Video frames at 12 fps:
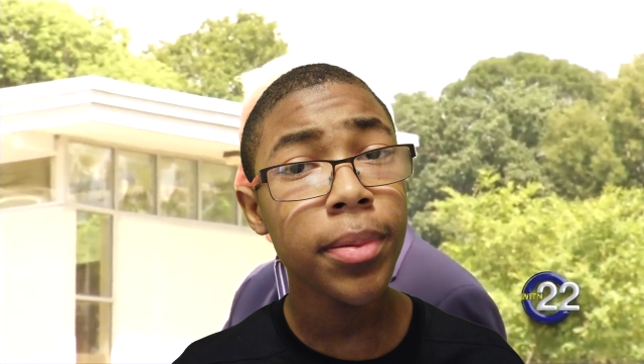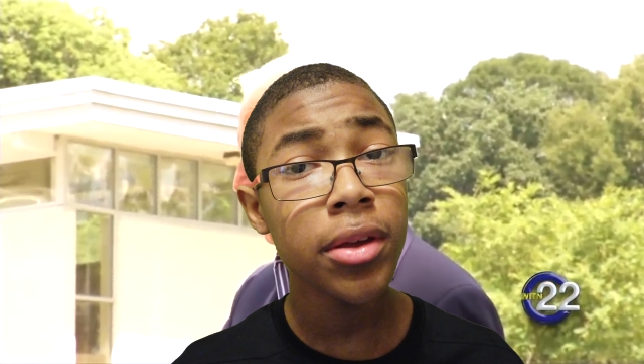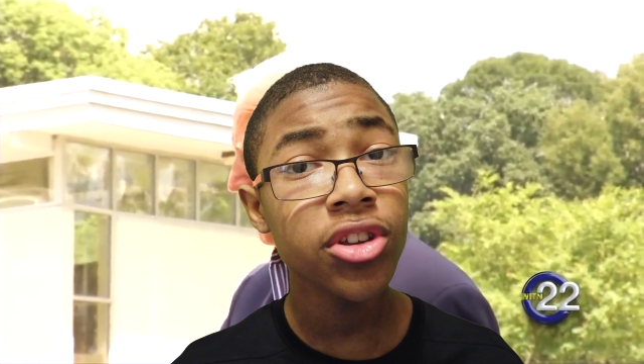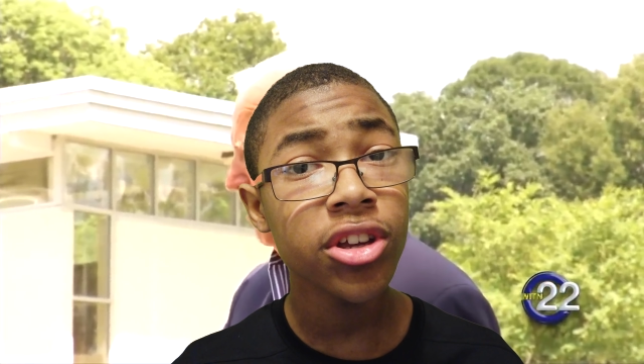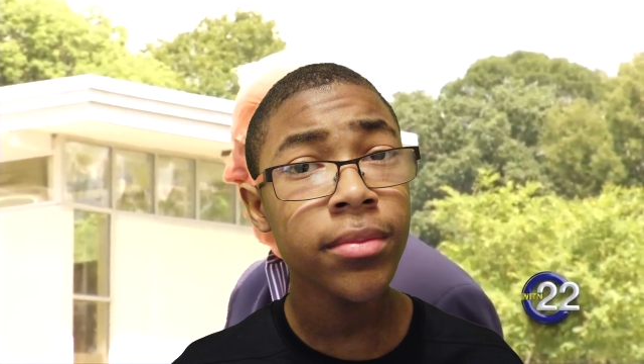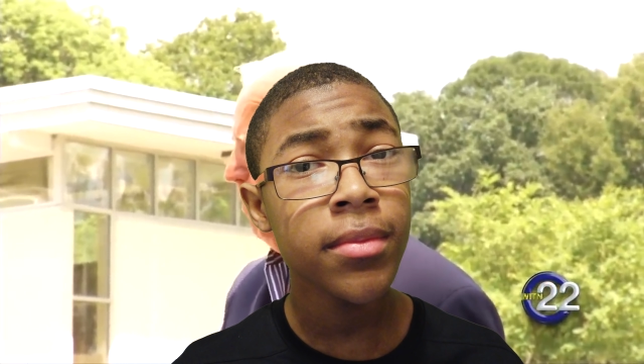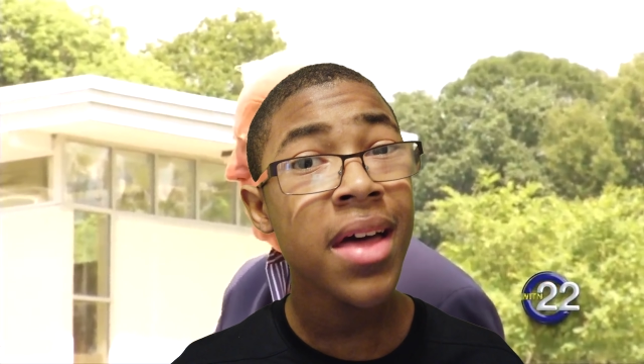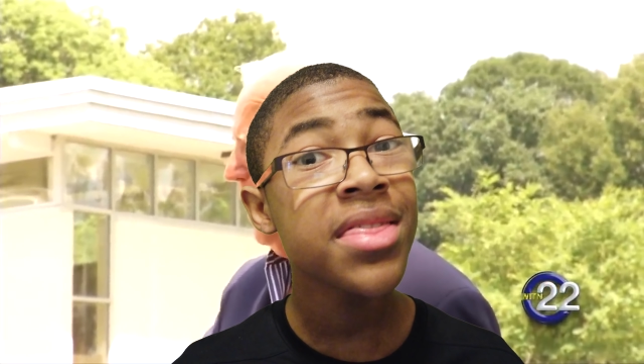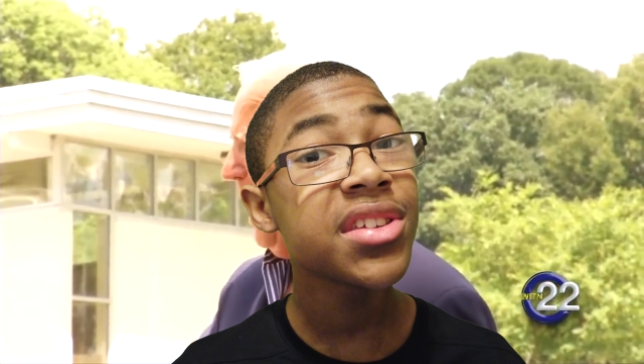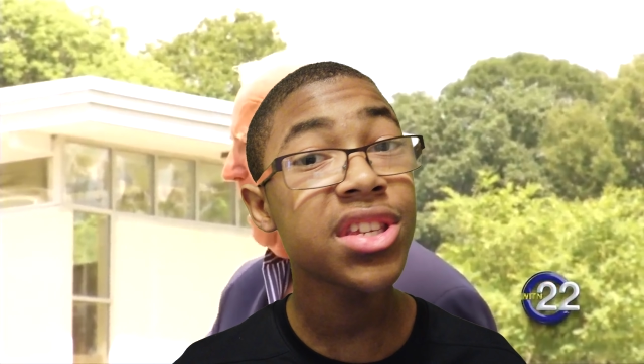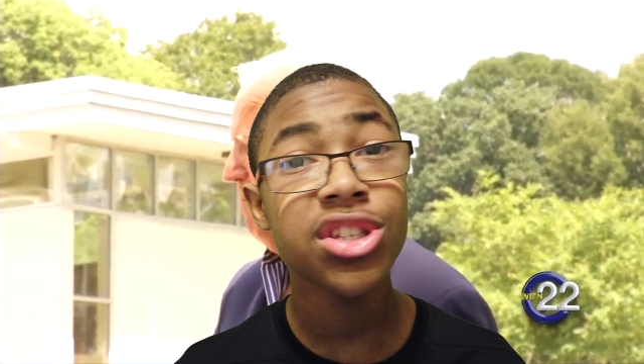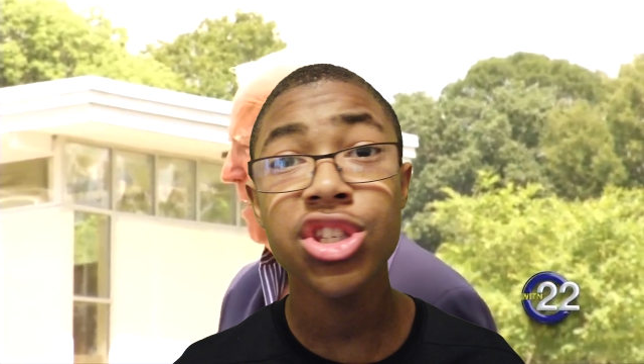opinion,
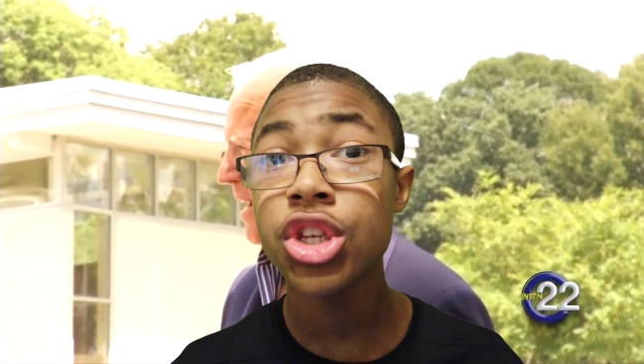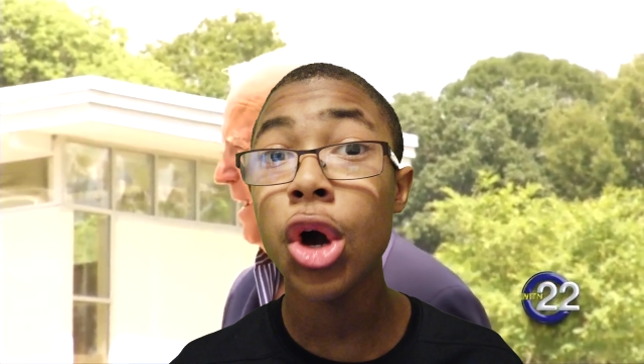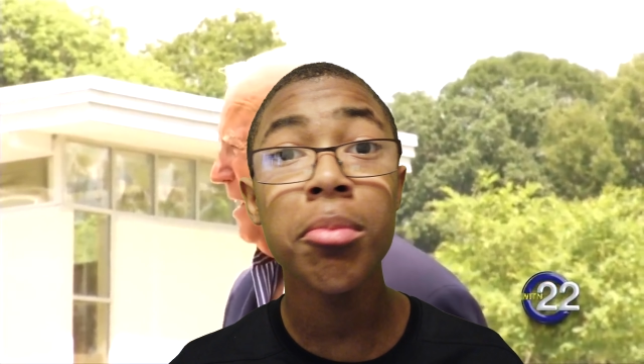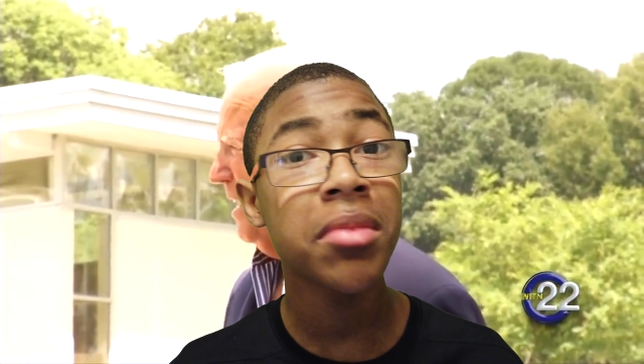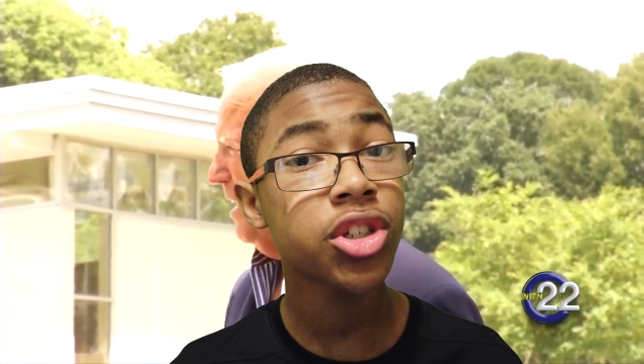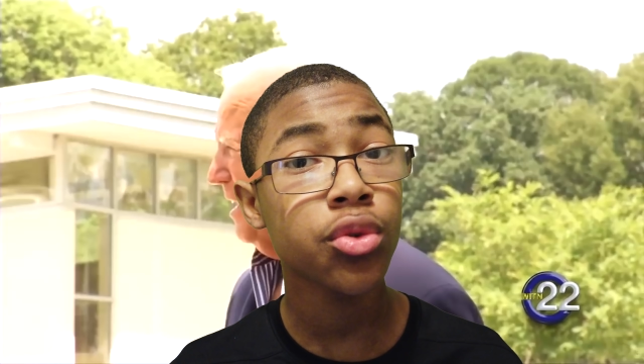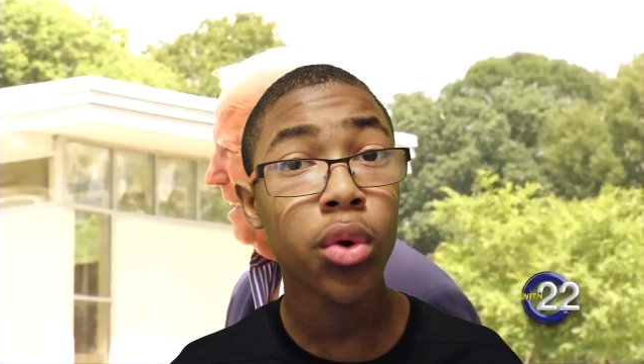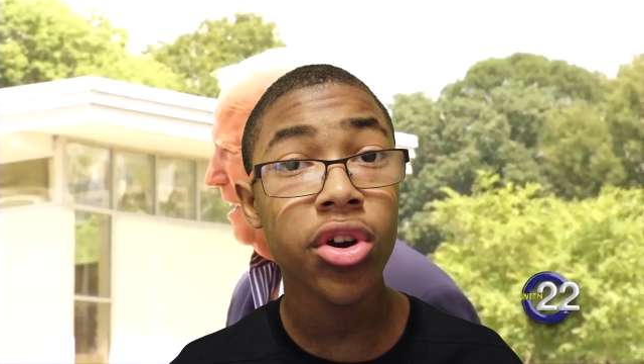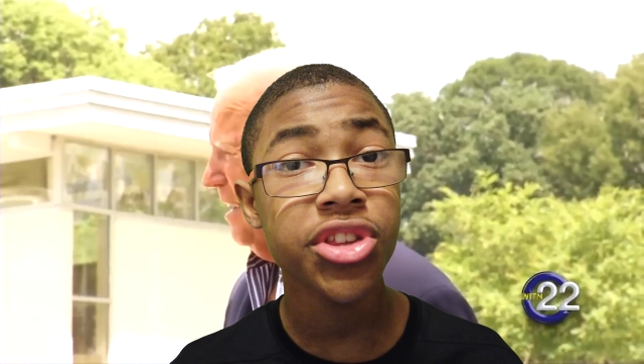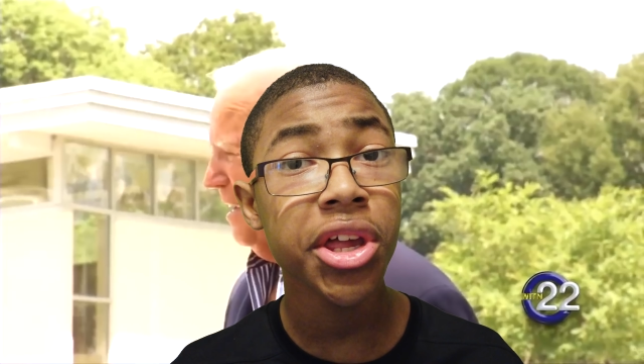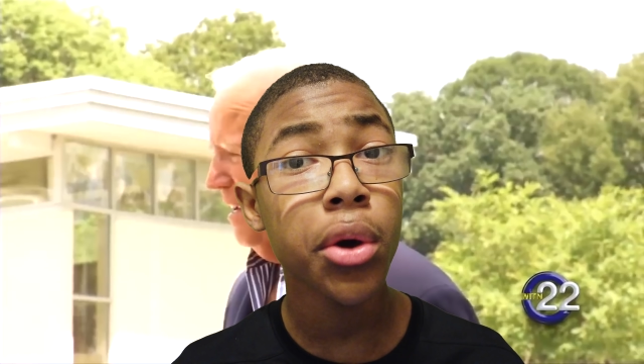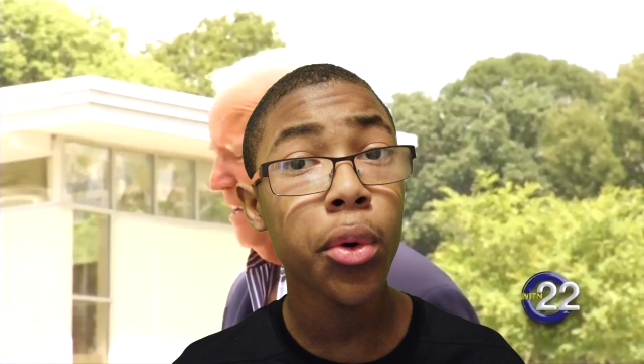this is so much worse
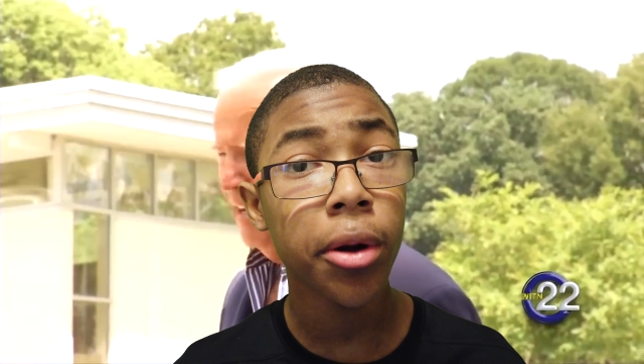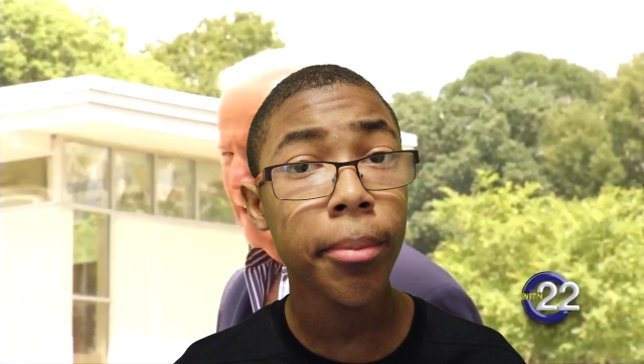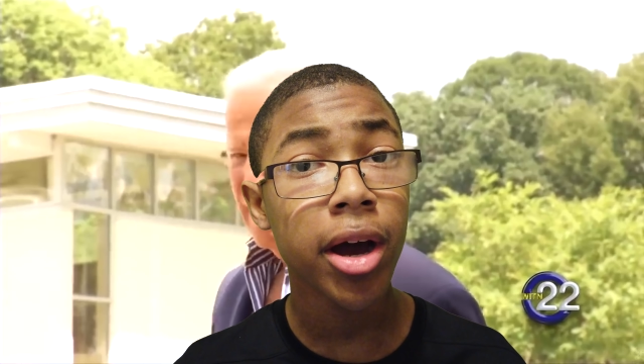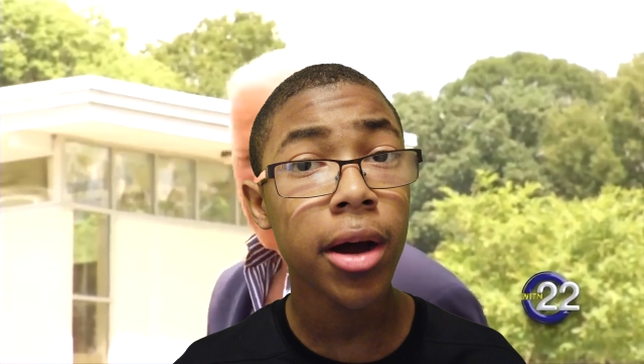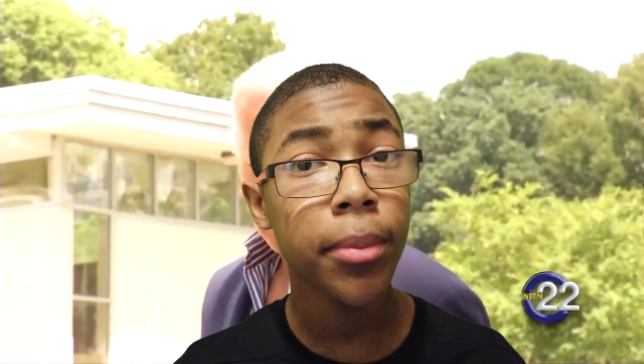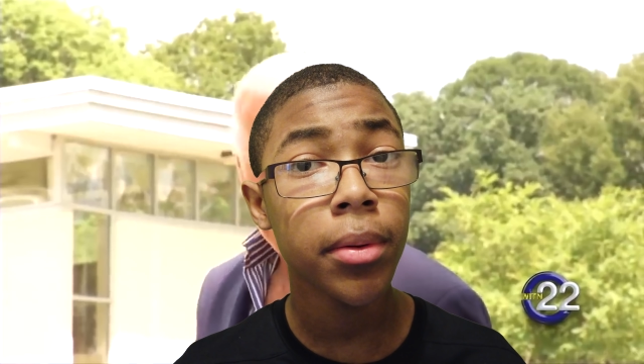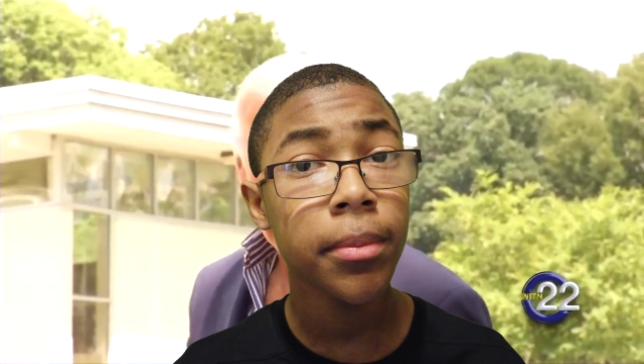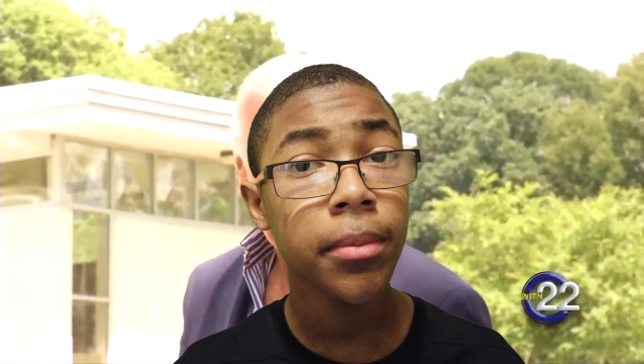than Corn Pop.